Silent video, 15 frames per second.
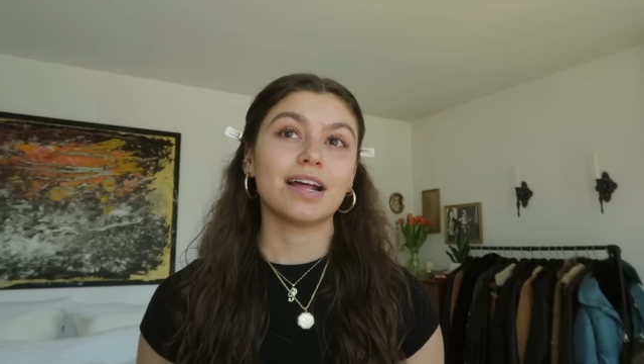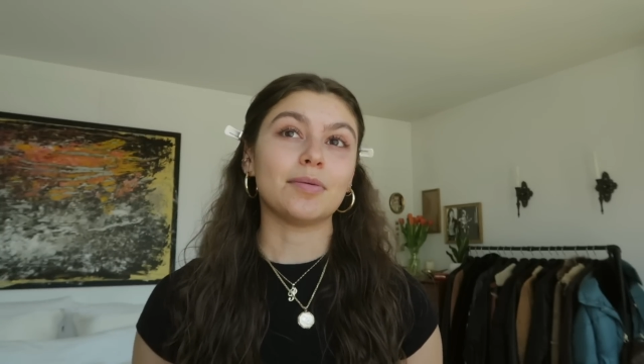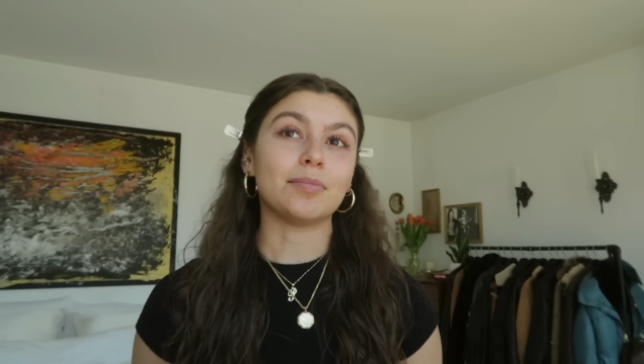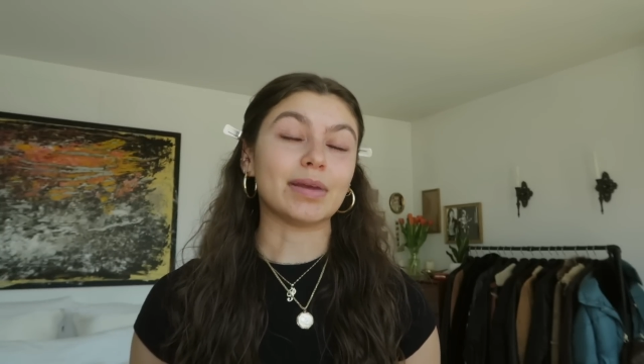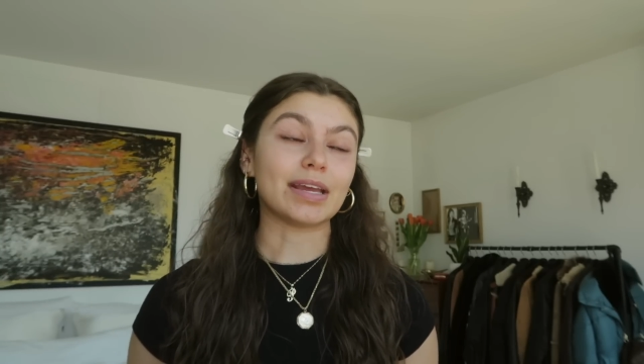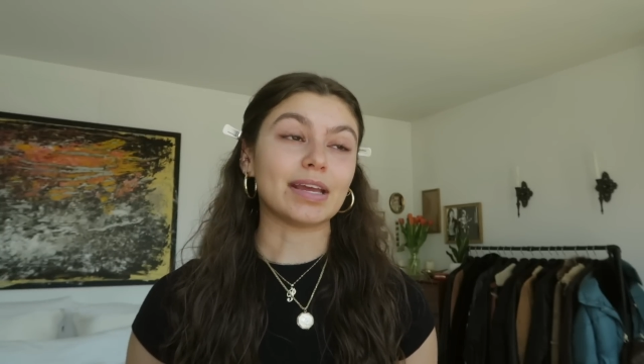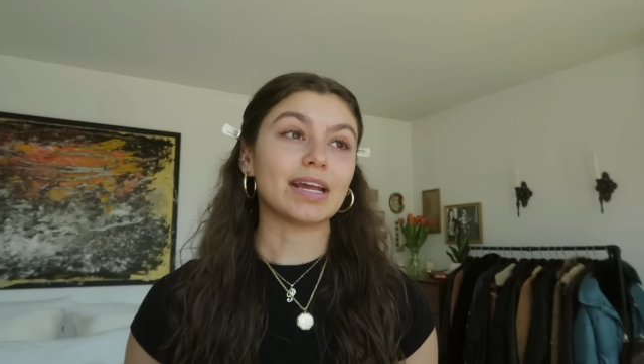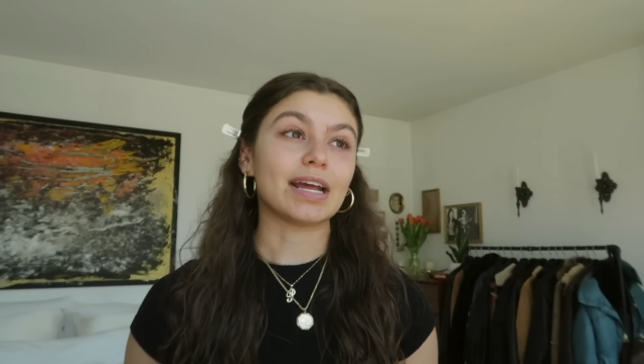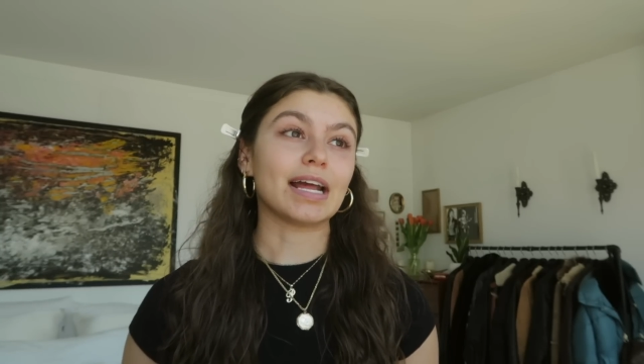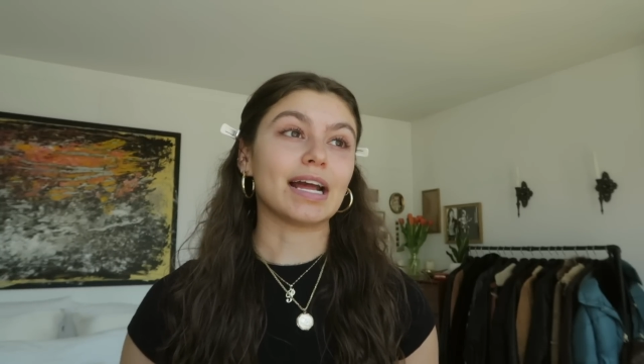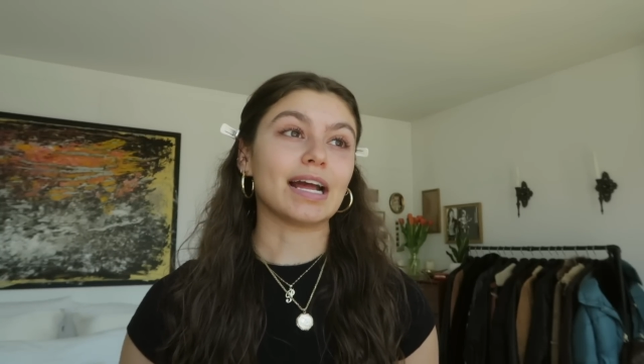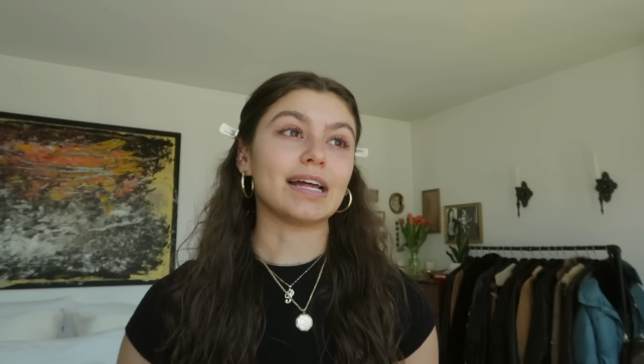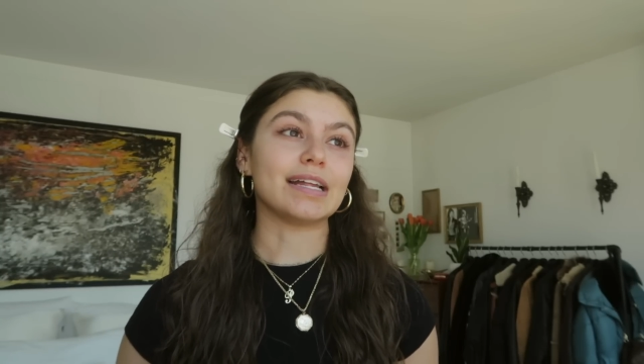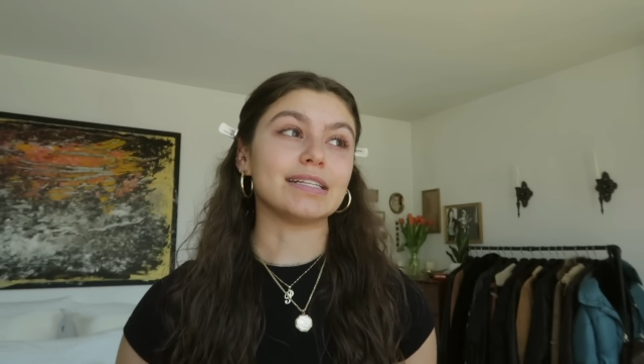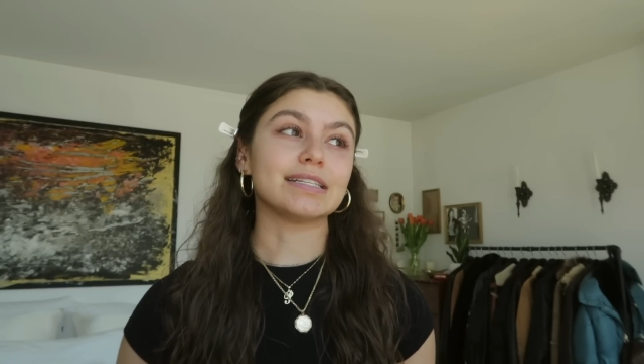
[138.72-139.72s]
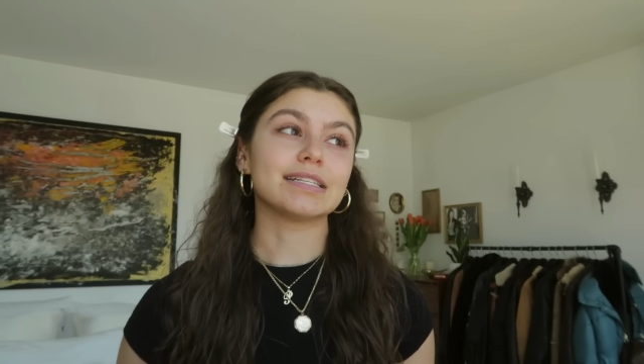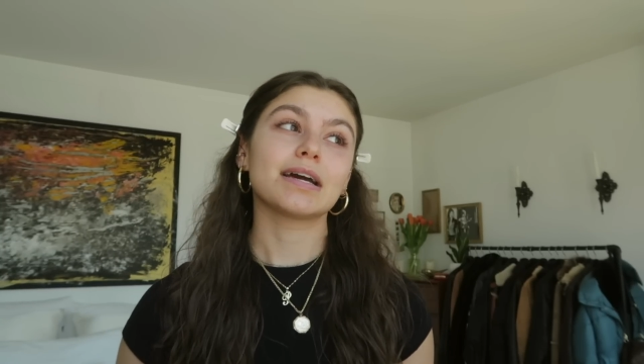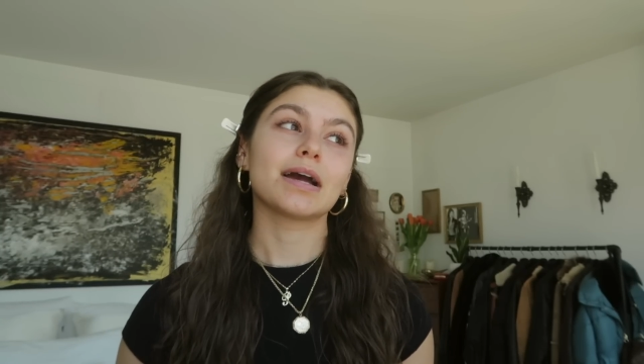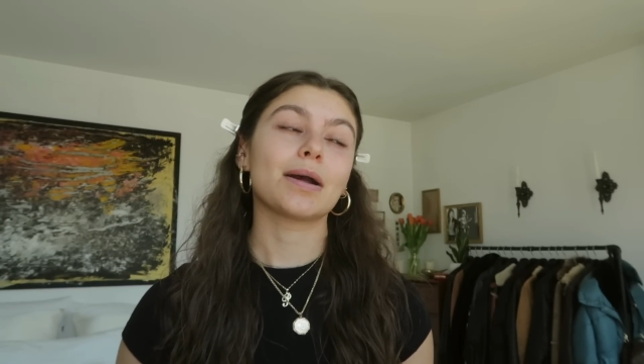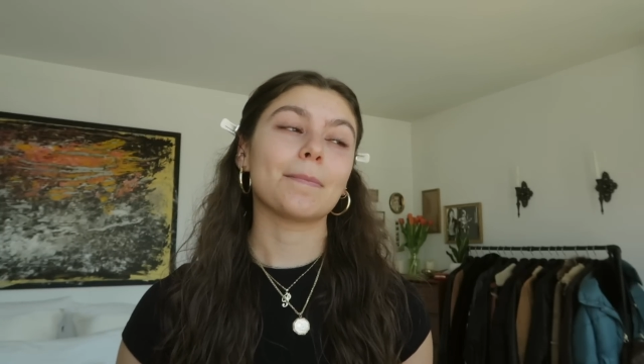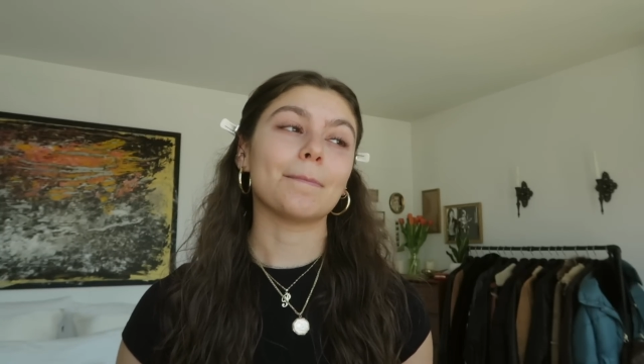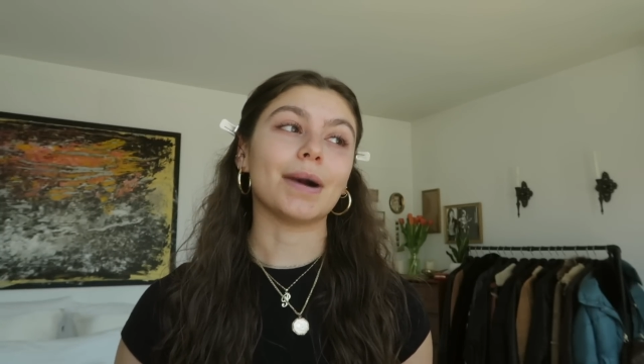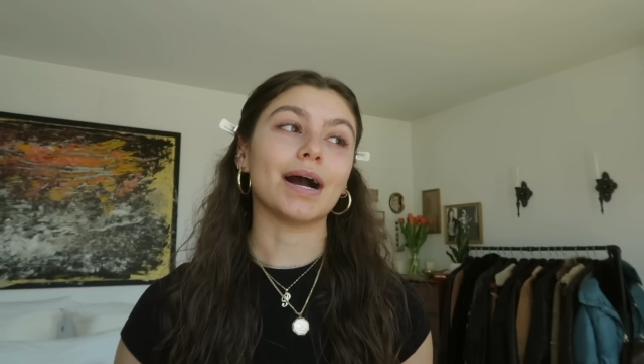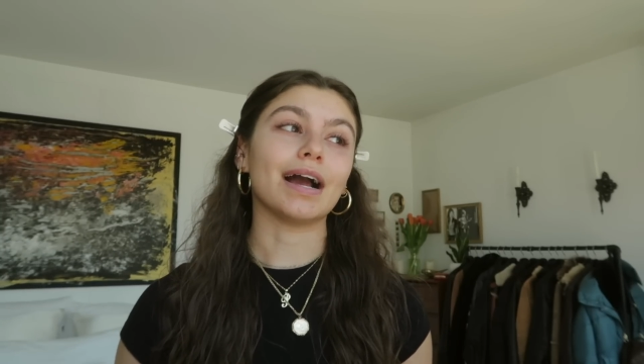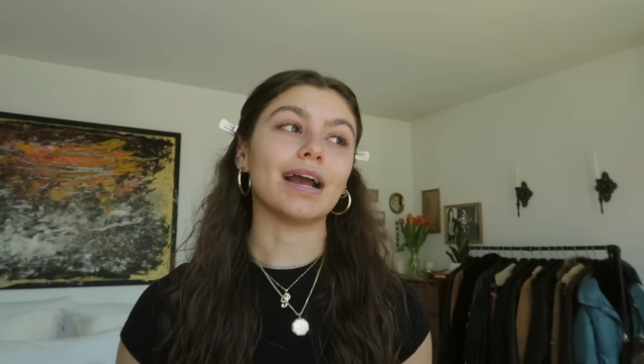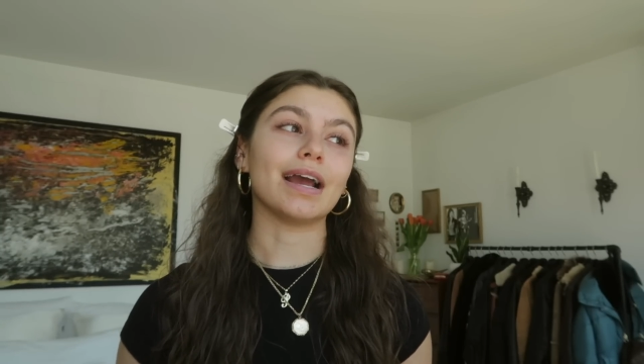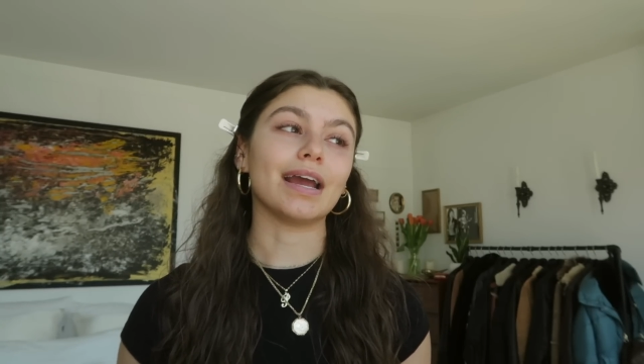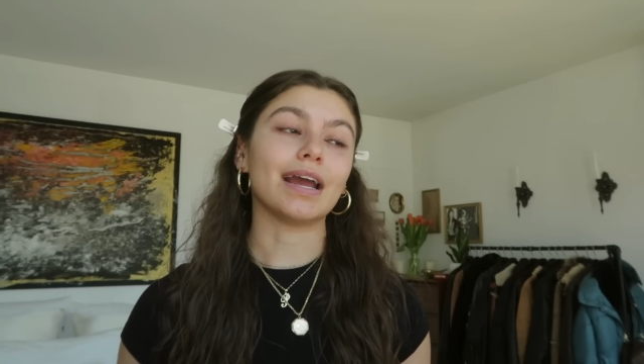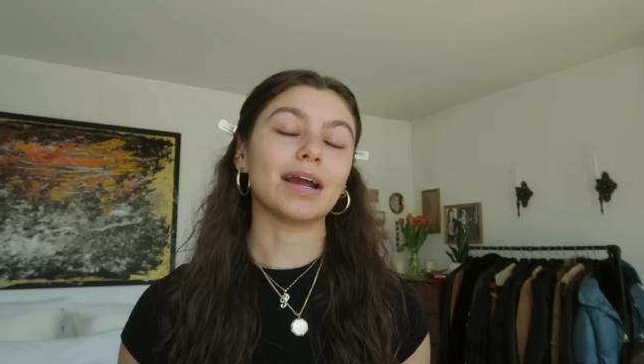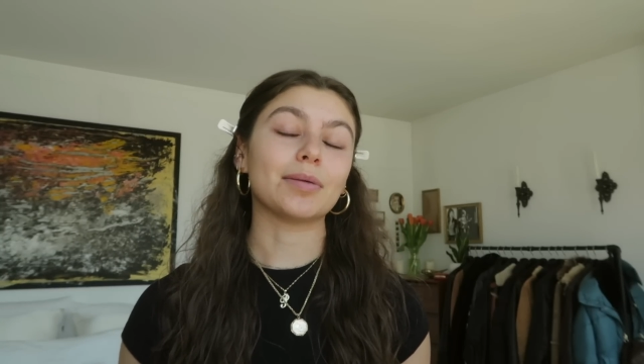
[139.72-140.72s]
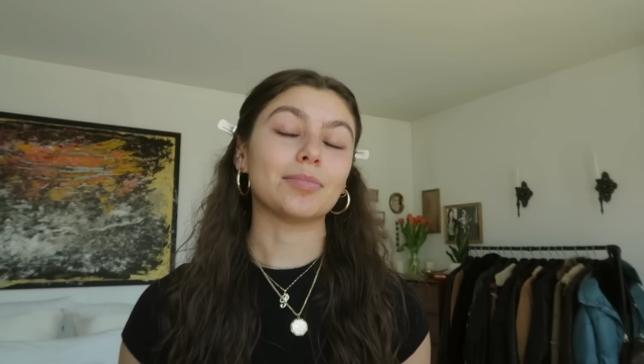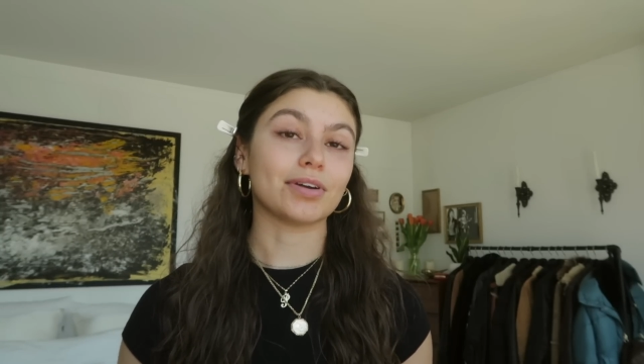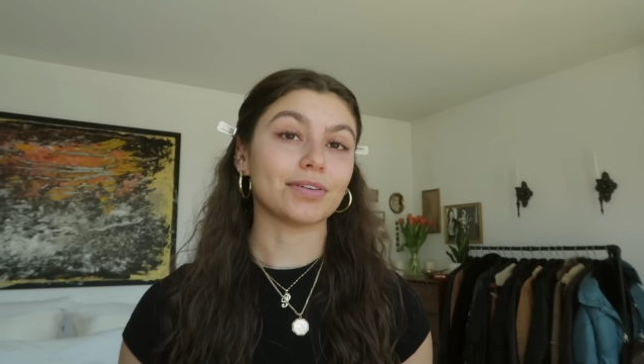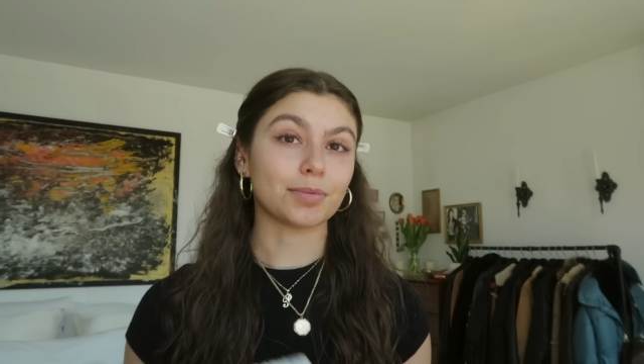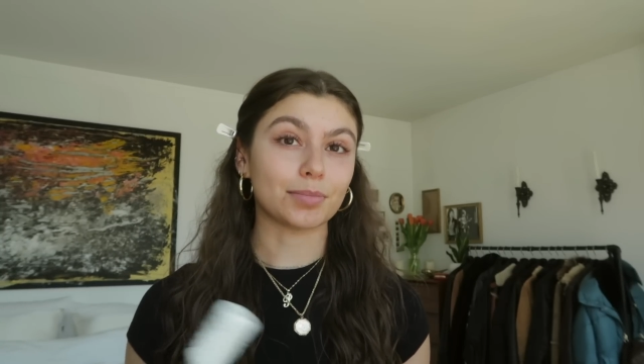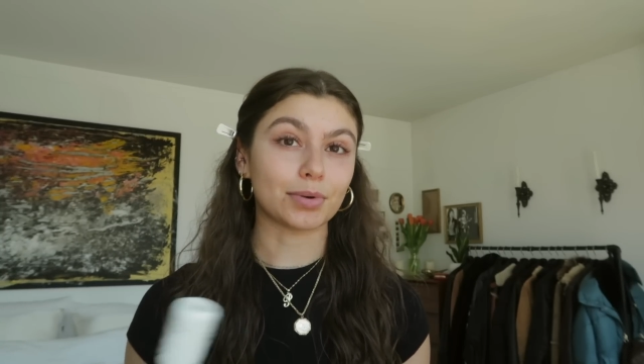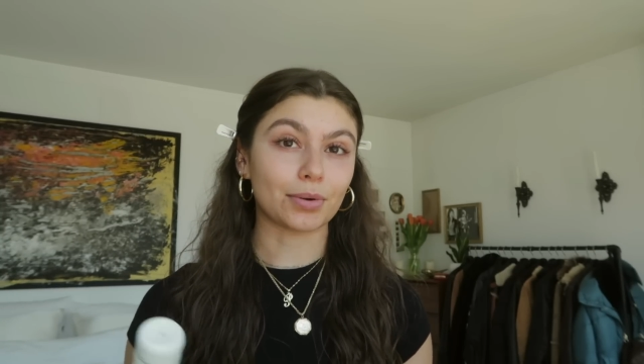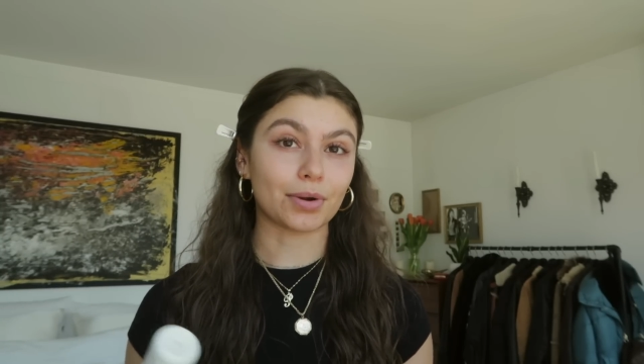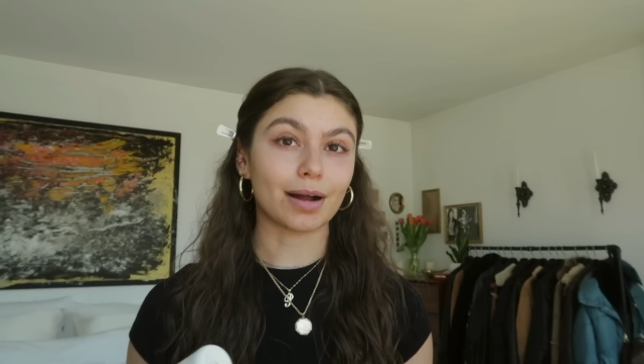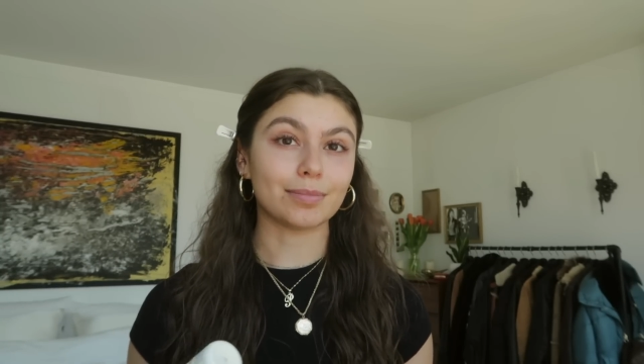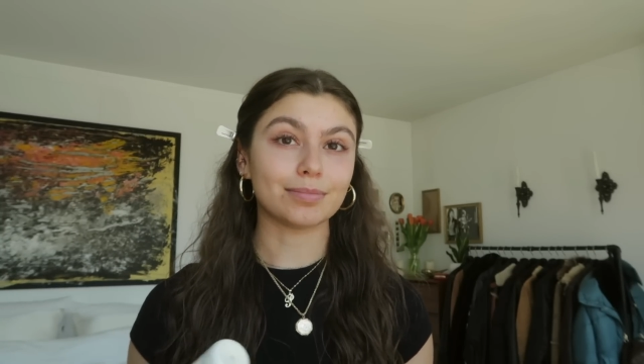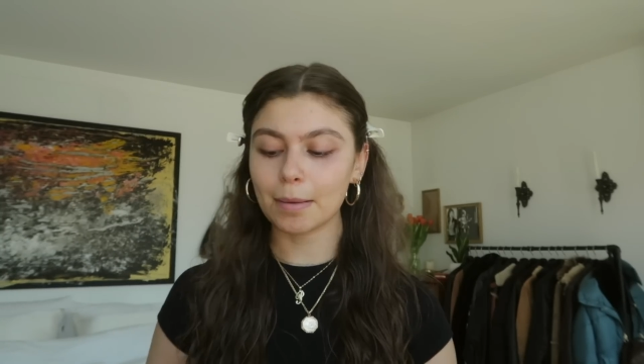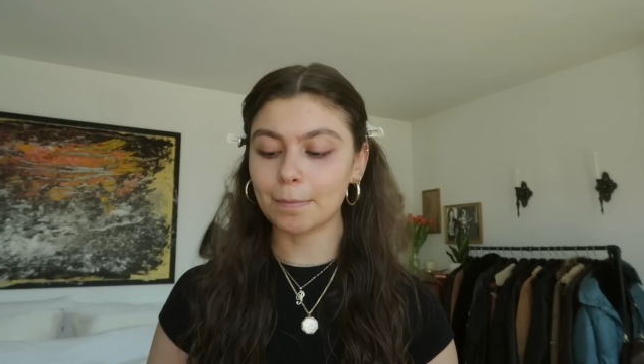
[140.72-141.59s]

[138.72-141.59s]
me and my boyfriend broke up.